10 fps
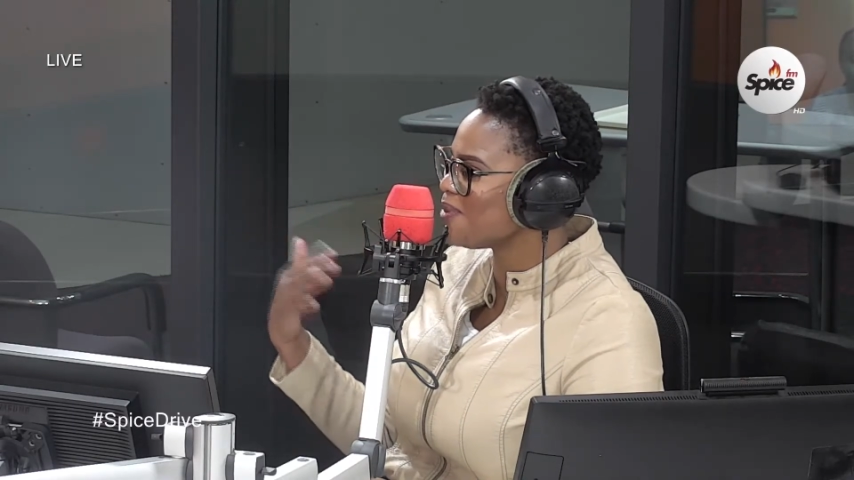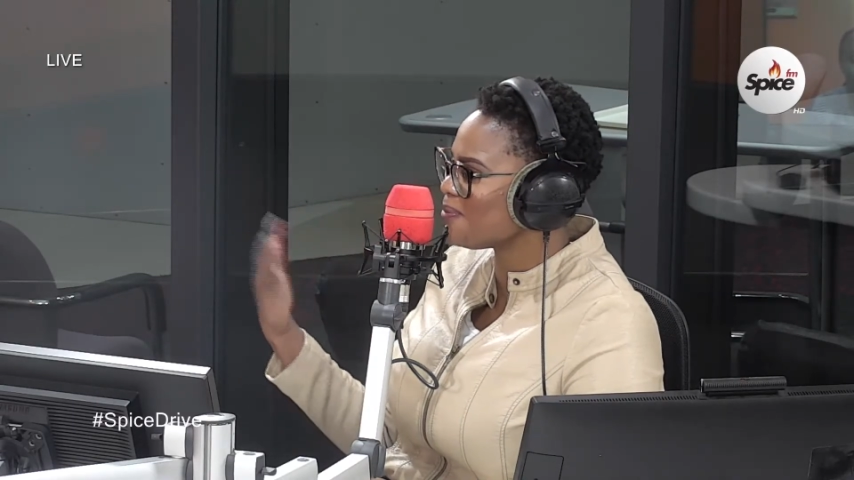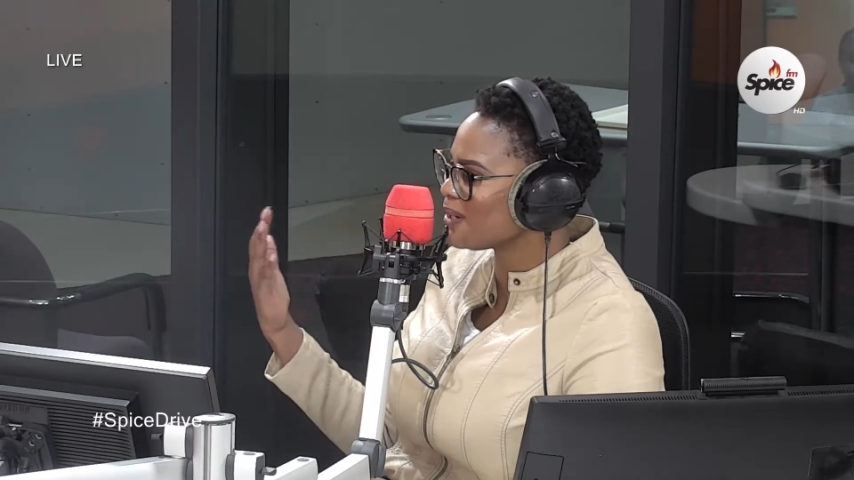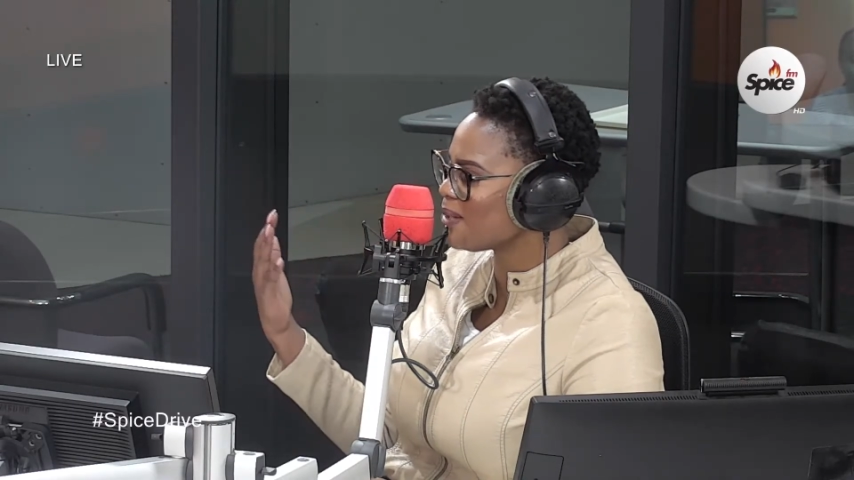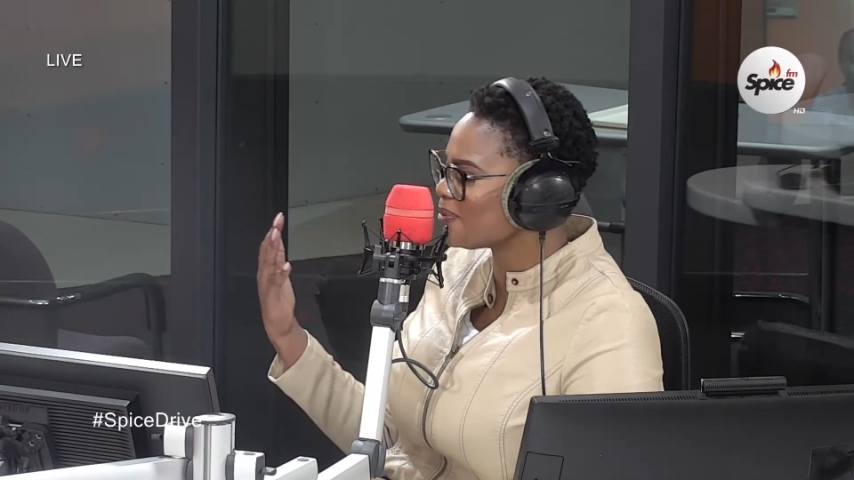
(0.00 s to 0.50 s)

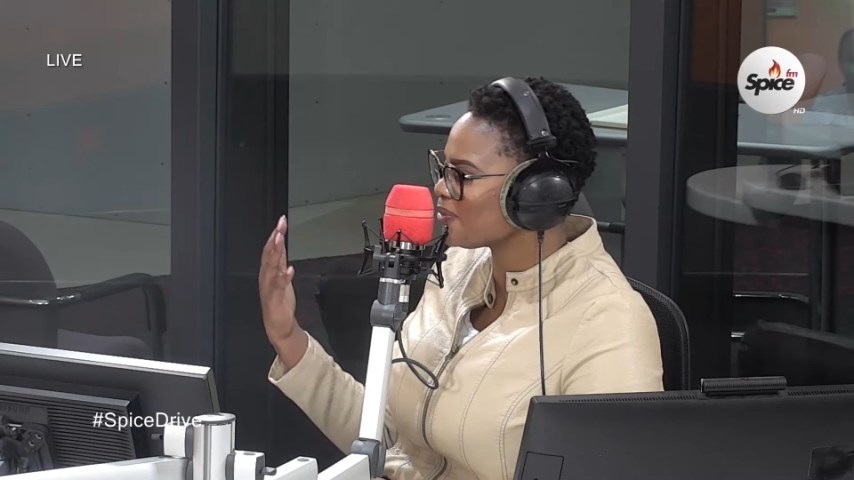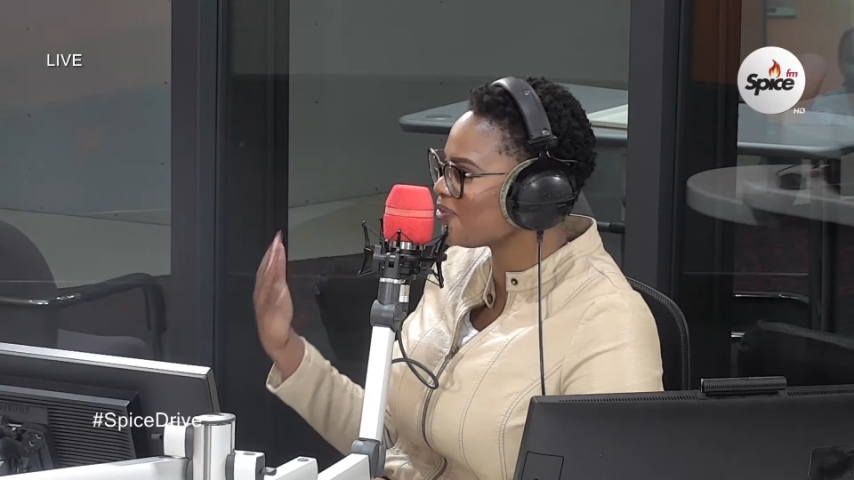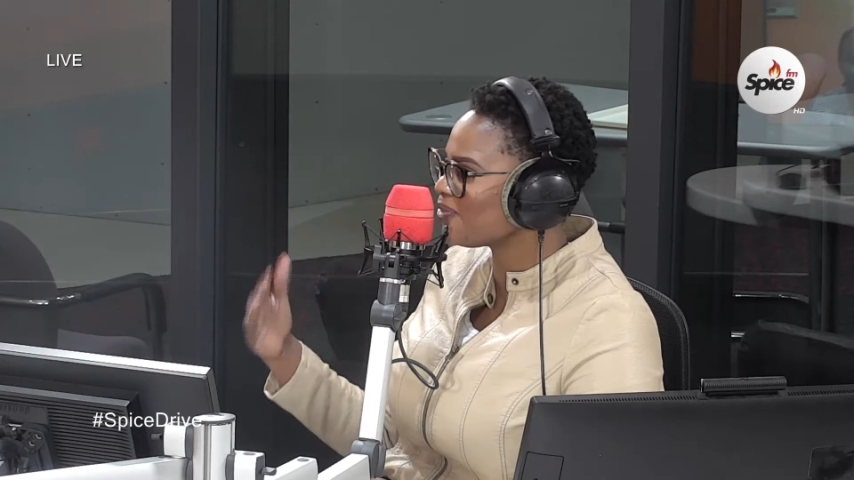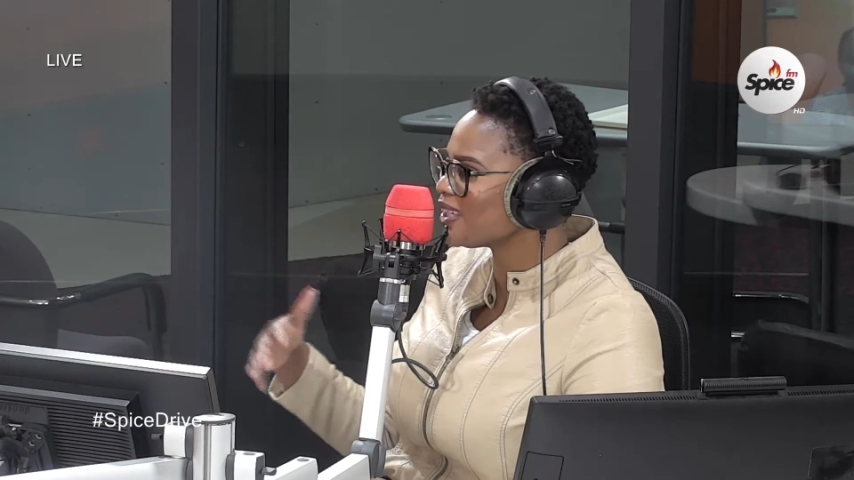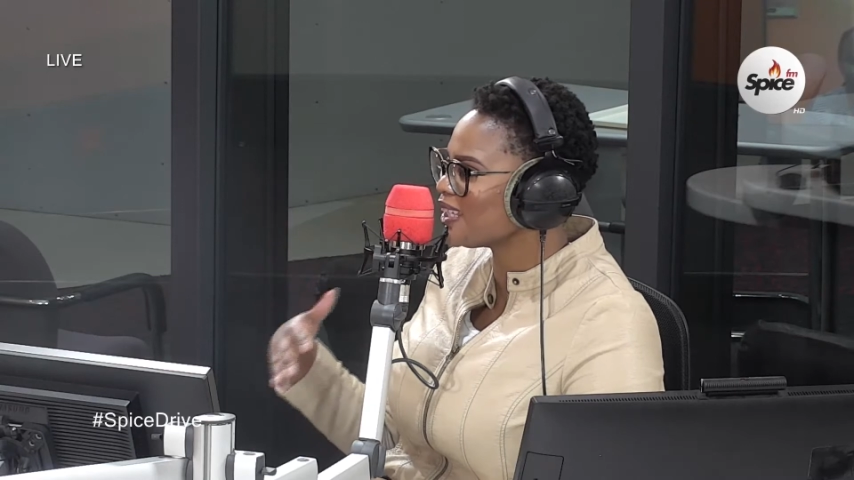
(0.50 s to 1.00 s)
popping up on
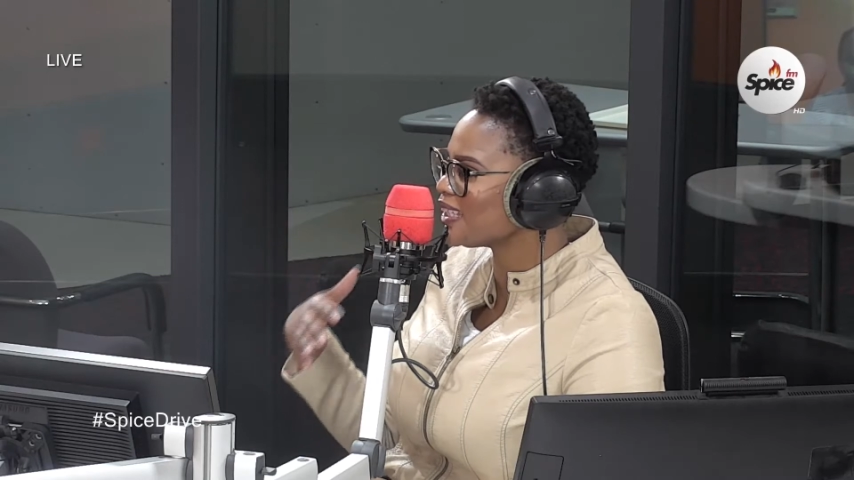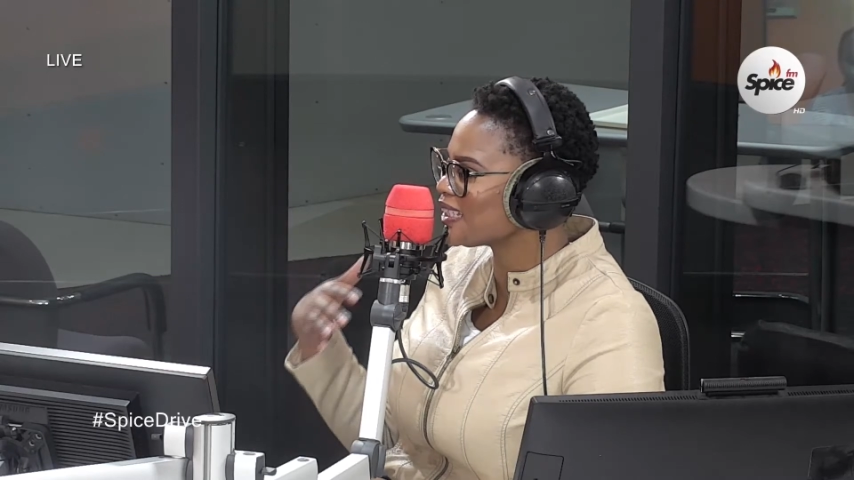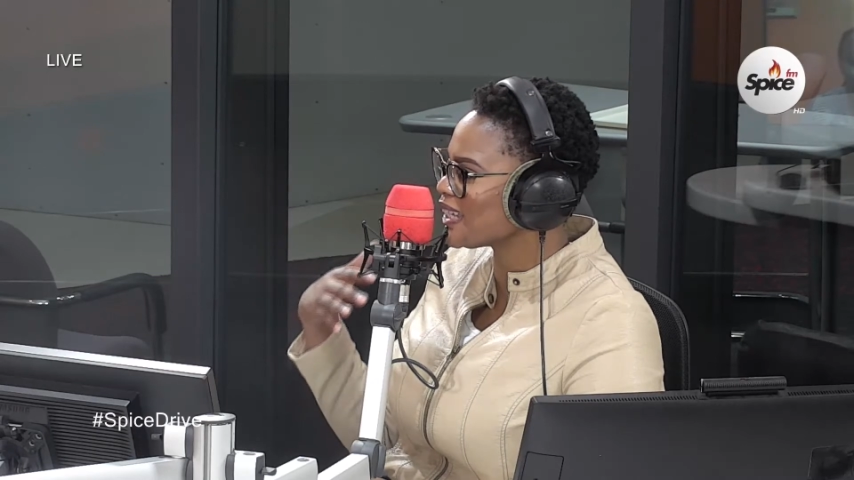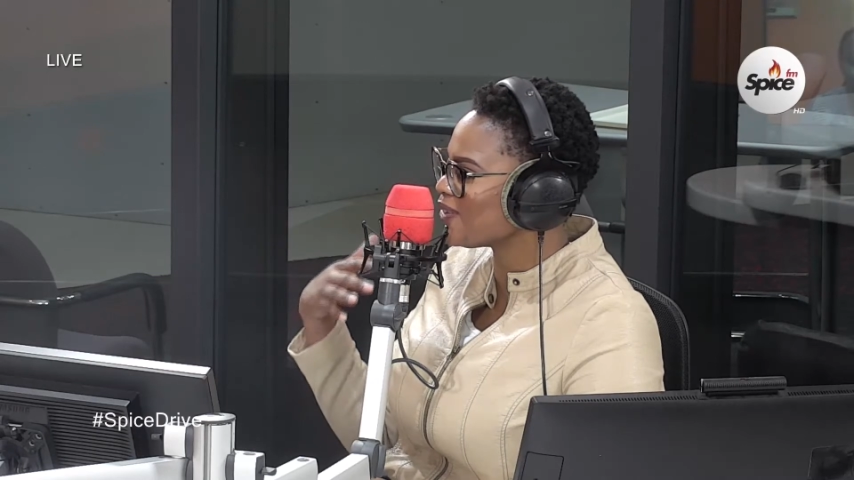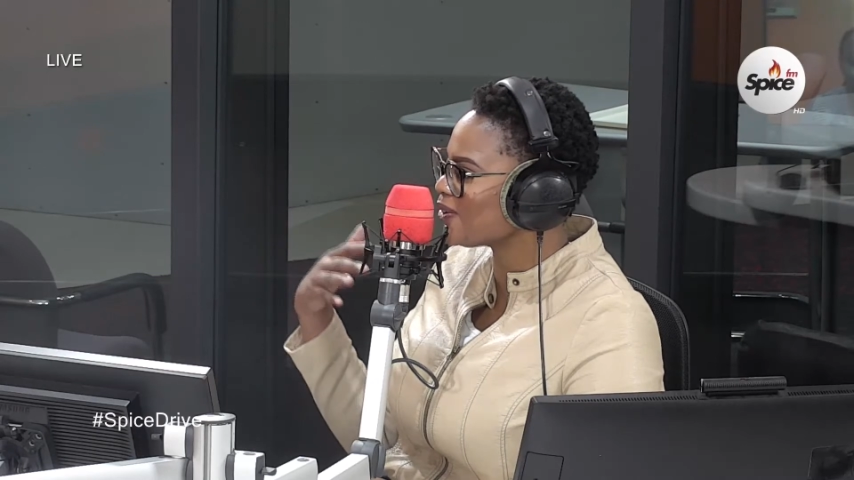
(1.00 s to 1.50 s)

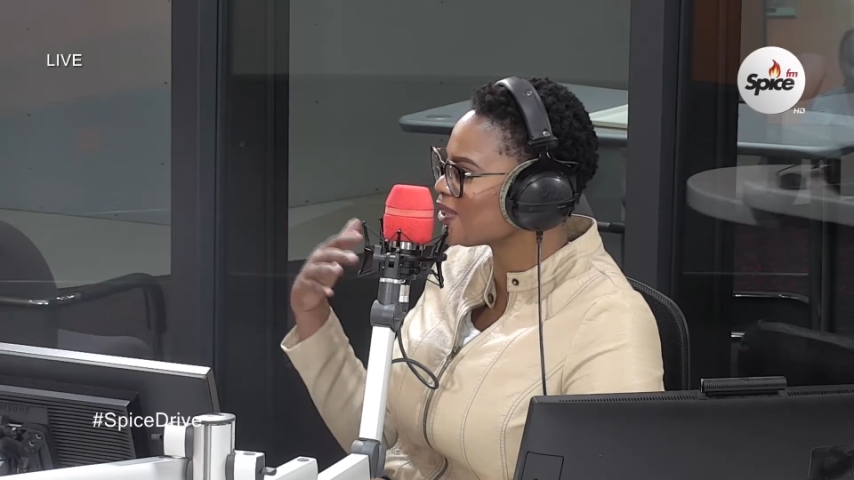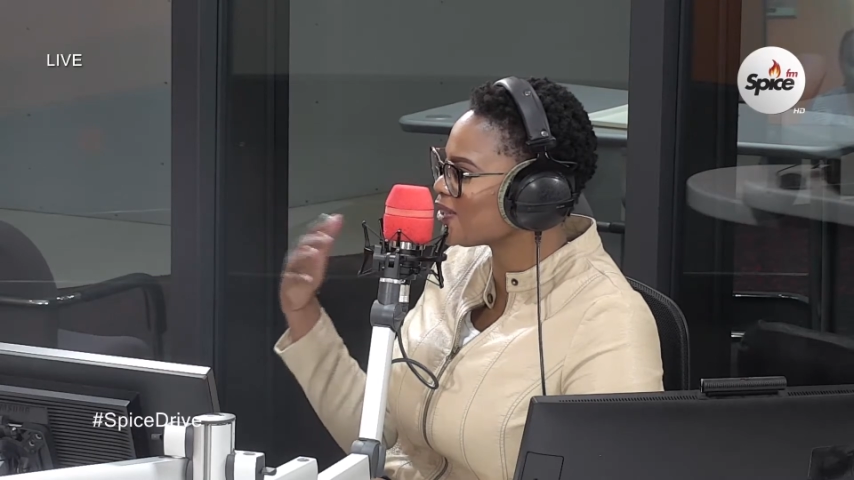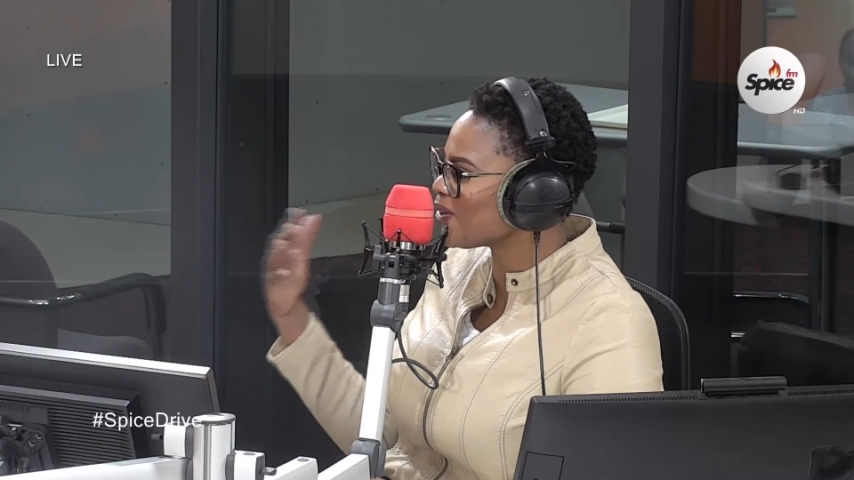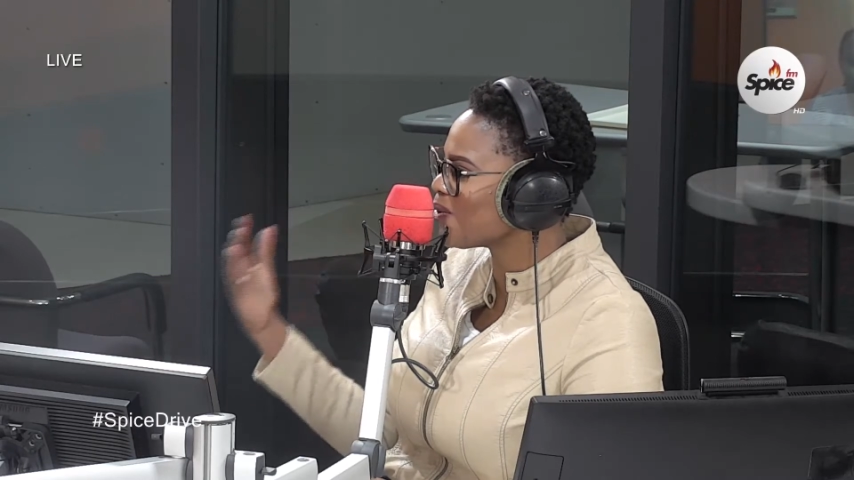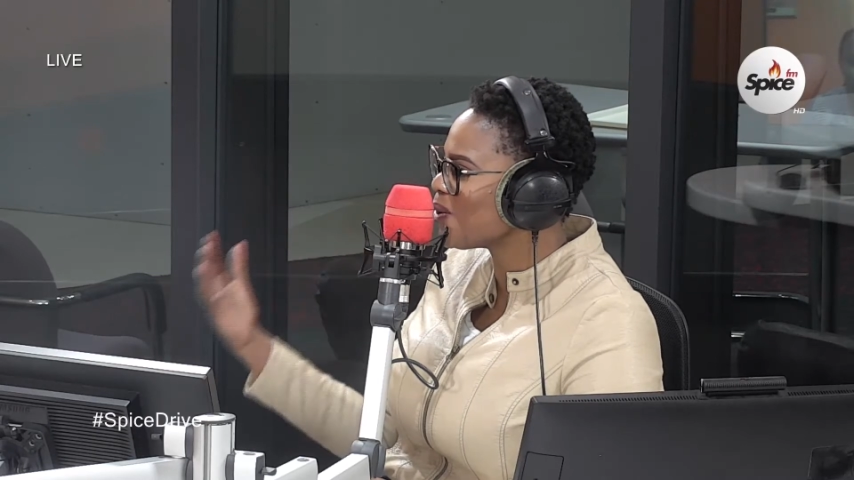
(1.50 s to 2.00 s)
feeds and
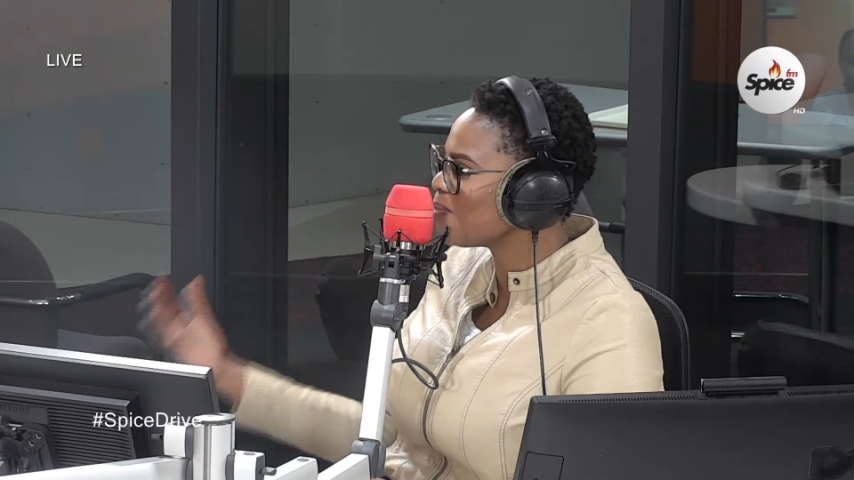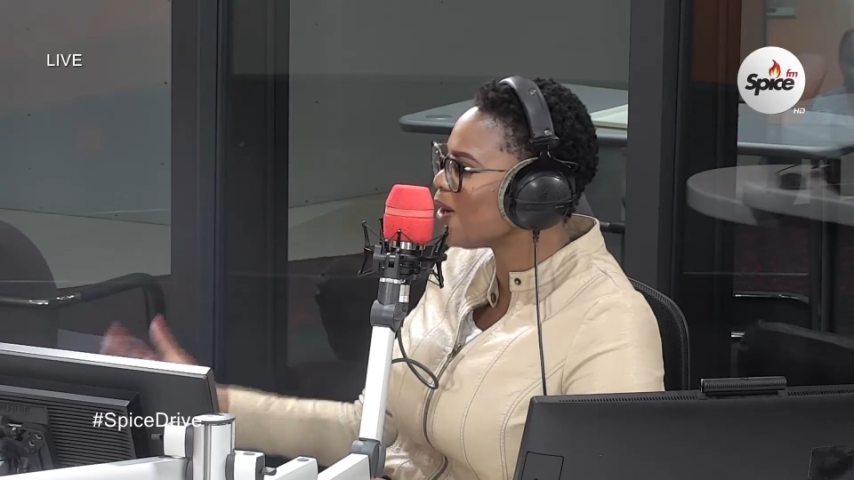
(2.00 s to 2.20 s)
also